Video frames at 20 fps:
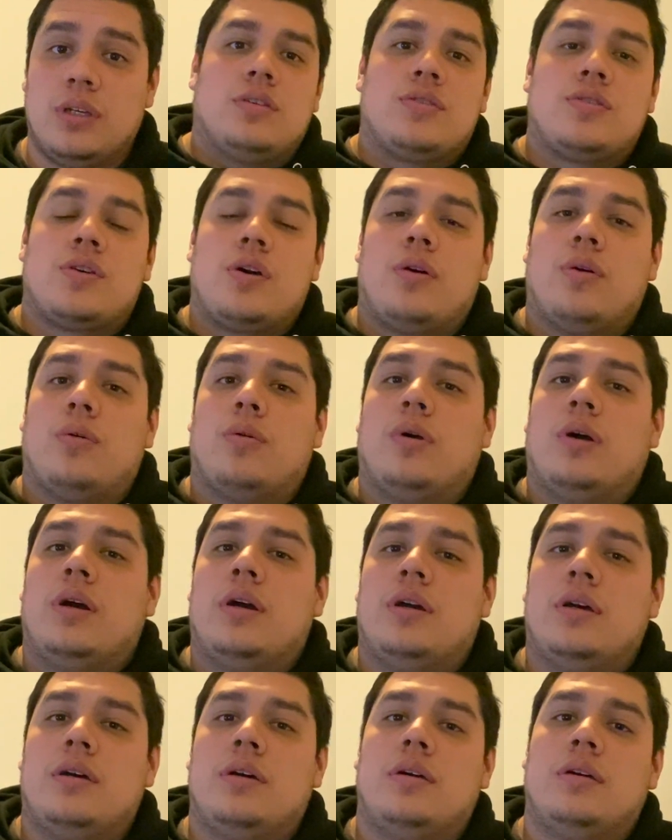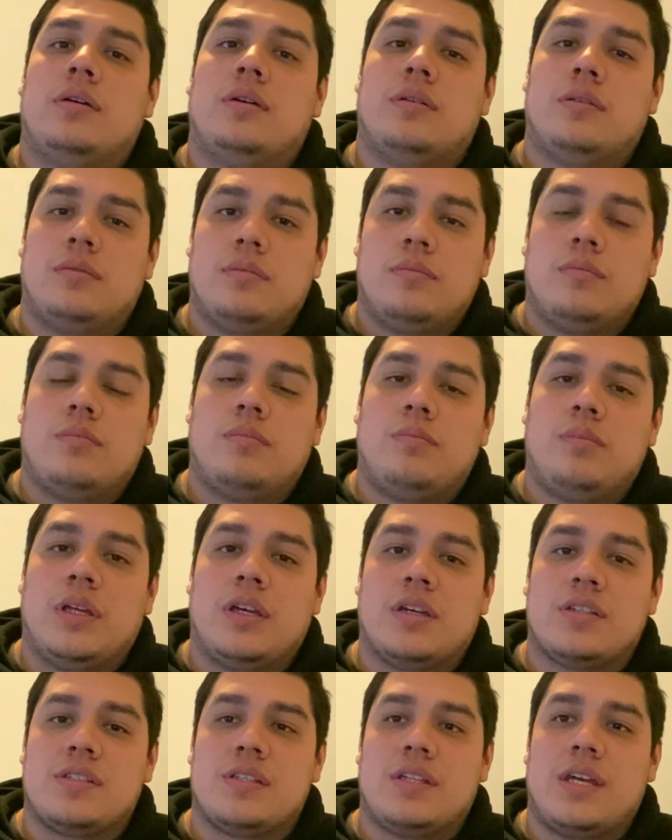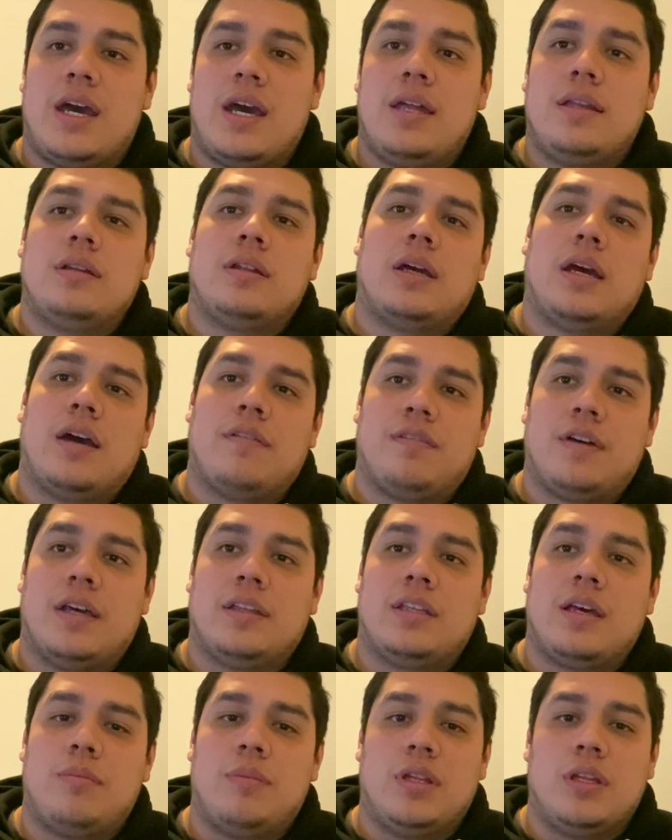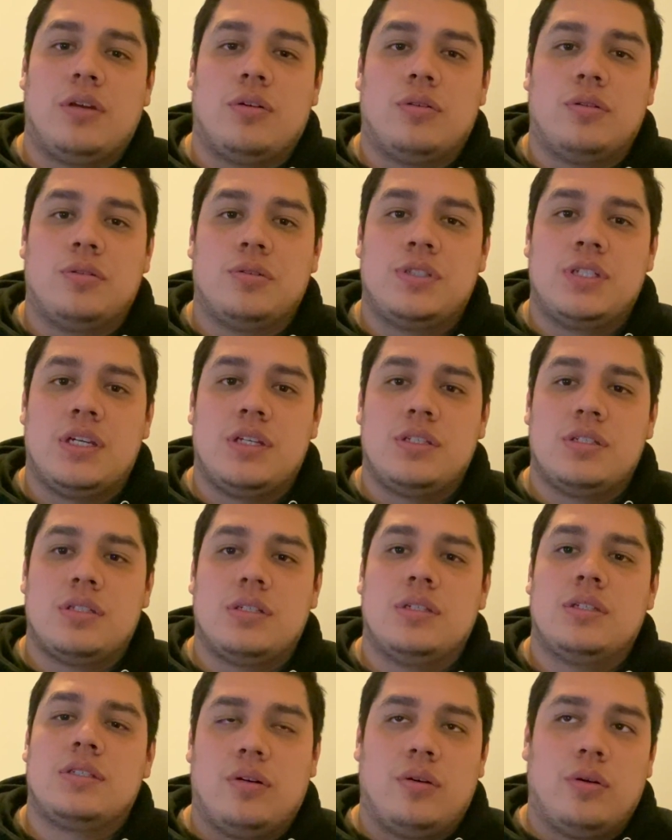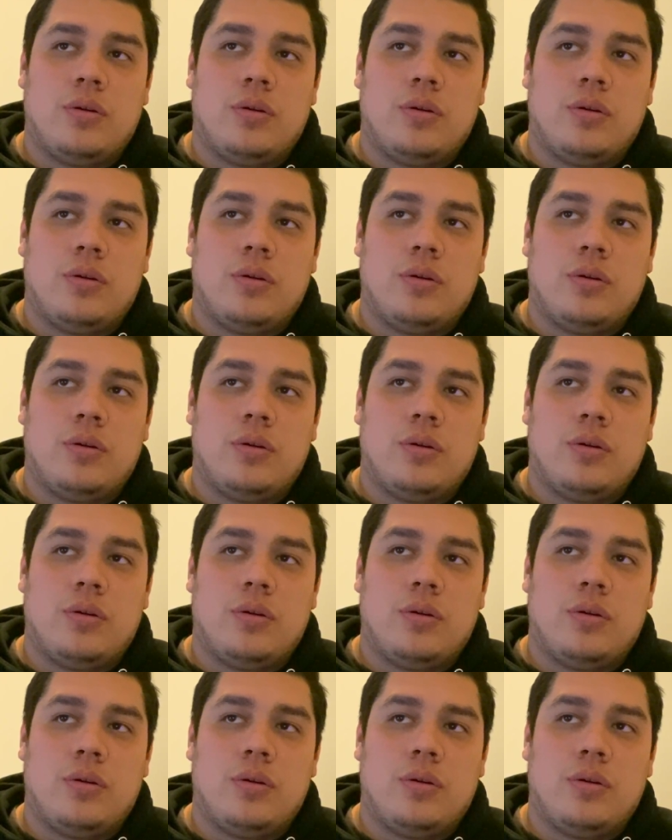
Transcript: So because of that, I've had that many oil changes.